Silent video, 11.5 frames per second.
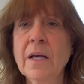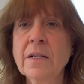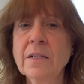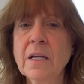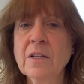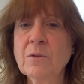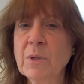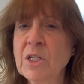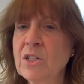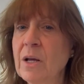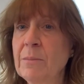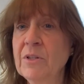Take as much
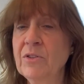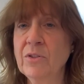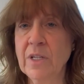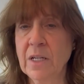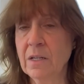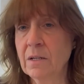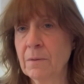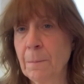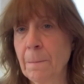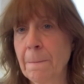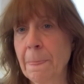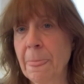time as you need.
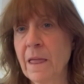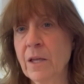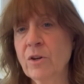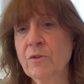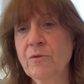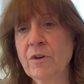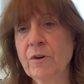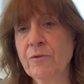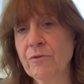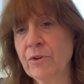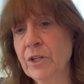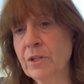You can feel
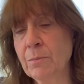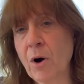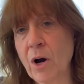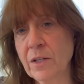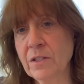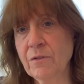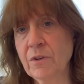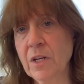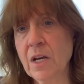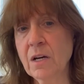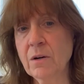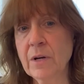free to pause the
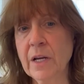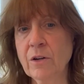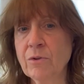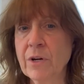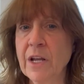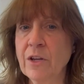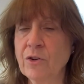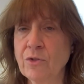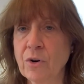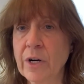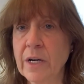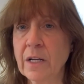video and create your
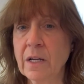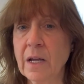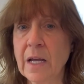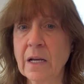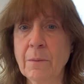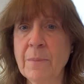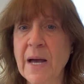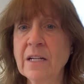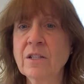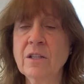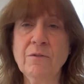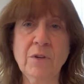drawing and come back
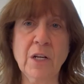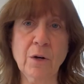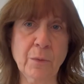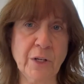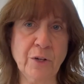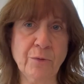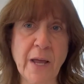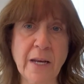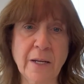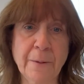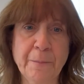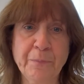to the video when you're
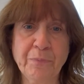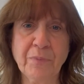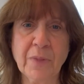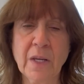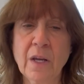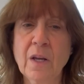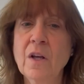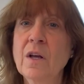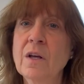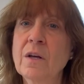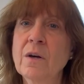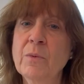ready.
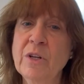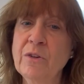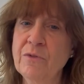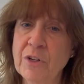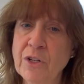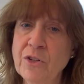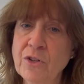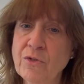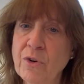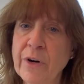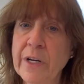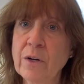When you finish your
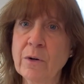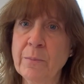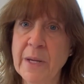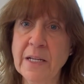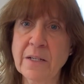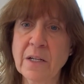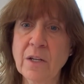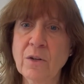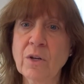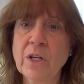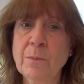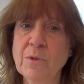drawing or painting, you
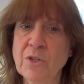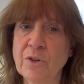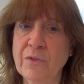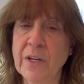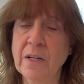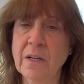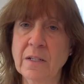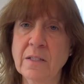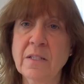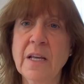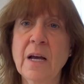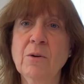can observe it and
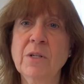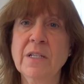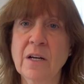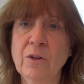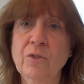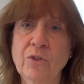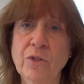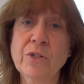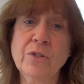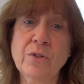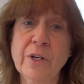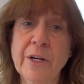see how it tells your
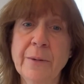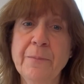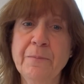story.